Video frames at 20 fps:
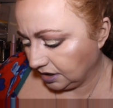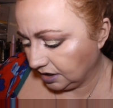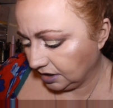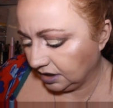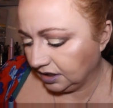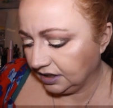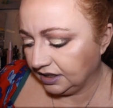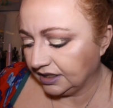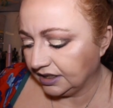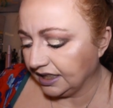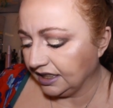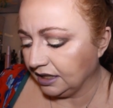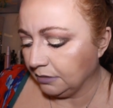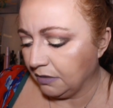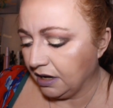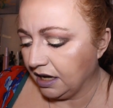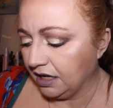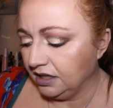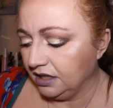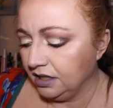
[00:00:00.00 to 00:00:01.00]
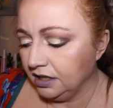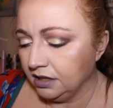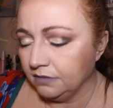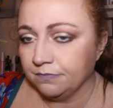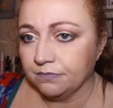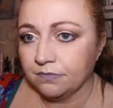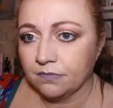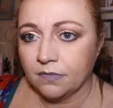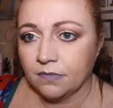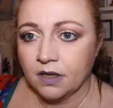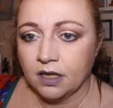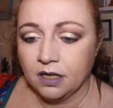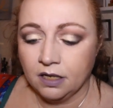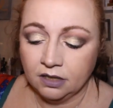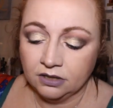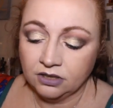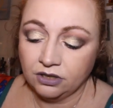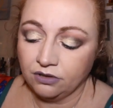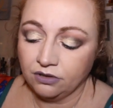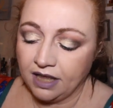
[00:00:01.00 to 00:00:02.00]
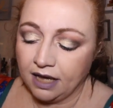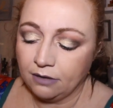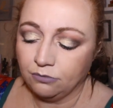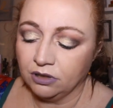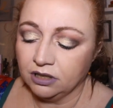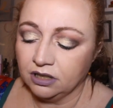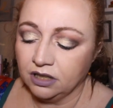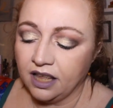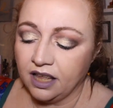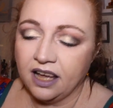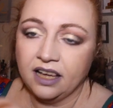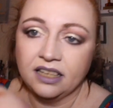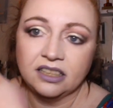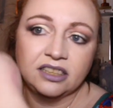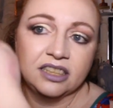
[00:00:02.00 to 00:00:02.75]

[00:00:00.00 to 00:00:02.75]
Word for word: Cinnamon. So that one there